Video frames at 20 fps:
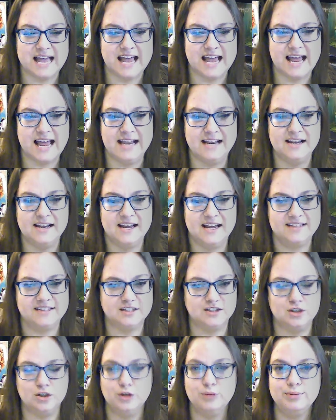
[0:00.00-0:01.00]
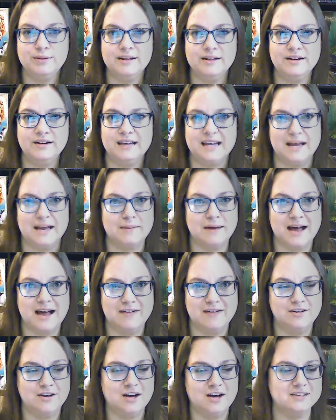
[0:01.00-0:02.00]
and it's a 2-player game. I
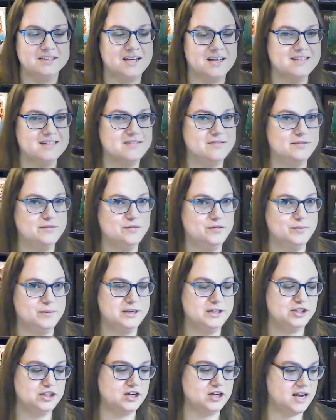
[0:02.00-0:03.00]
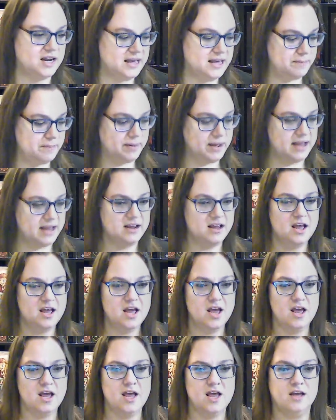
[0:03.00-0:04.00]
haven't got tons of information on it, but
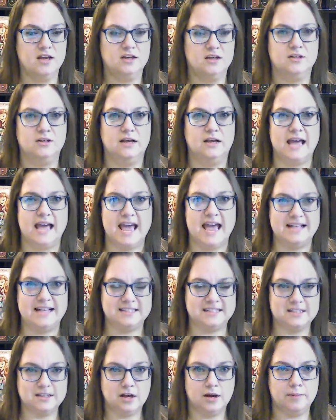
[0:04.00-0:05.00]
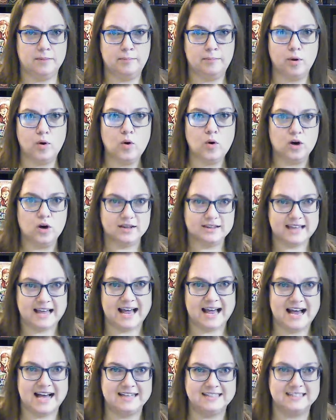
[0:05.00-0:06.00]
it's a board that
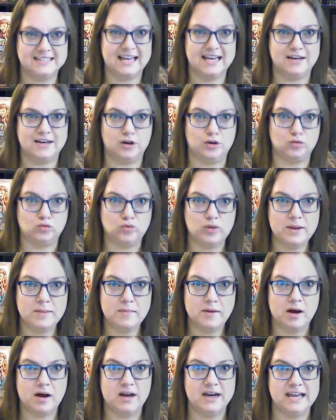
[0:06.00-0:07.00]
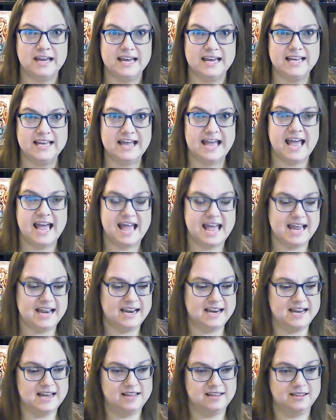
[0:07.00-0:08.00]
has like a rim on it,
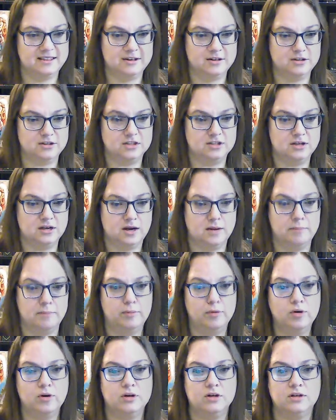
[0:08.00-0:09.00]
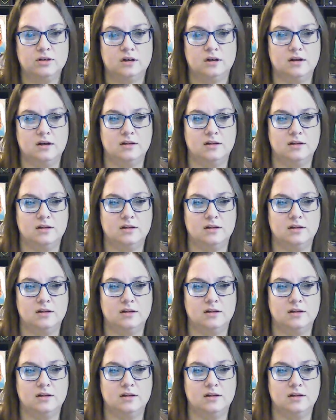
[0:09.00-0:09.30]
and there's a board